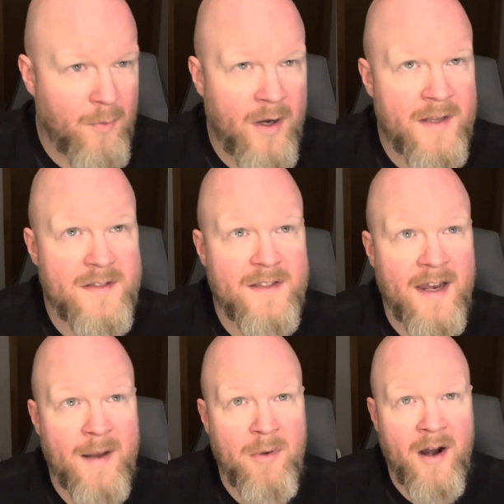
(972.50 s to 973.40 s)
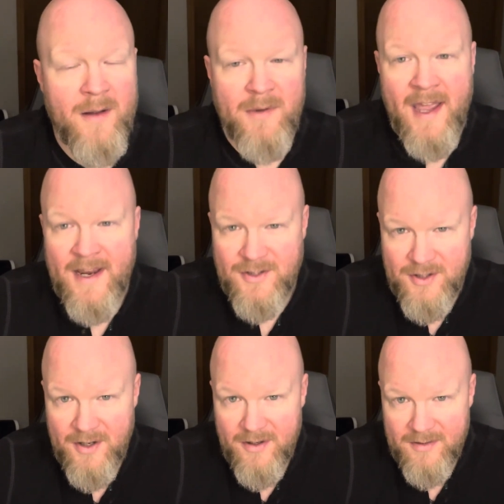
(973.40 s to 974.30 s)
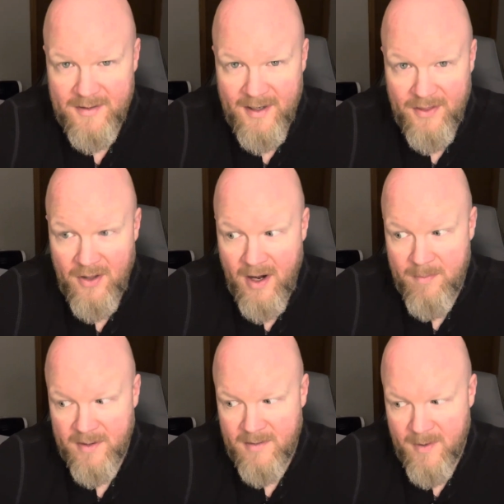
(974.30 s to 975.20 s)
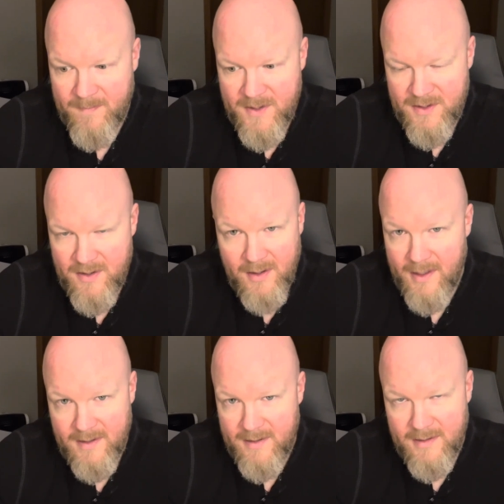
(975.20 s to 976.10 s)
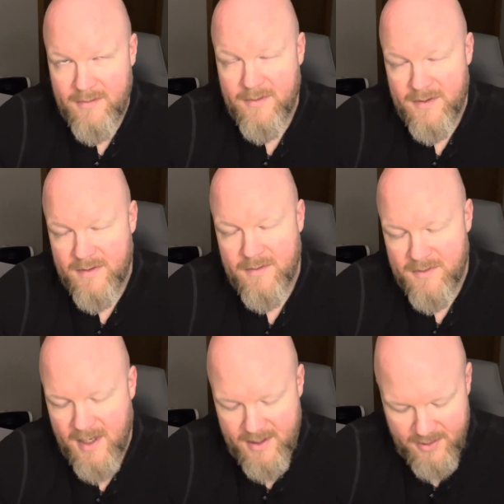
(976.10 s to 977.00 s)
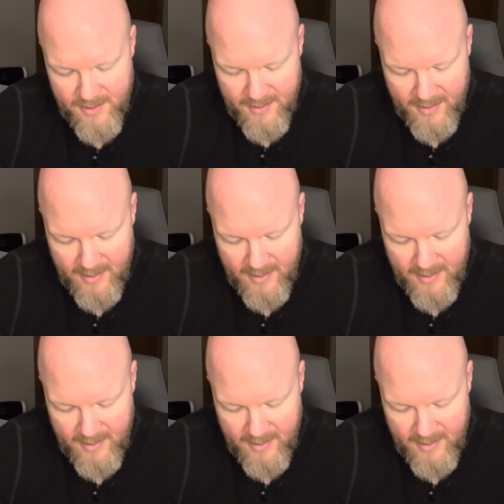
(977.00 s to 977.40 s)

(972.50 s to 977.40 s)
ones that I bought up last year, and I thought I picked them up this year, and I didn't. It was last year.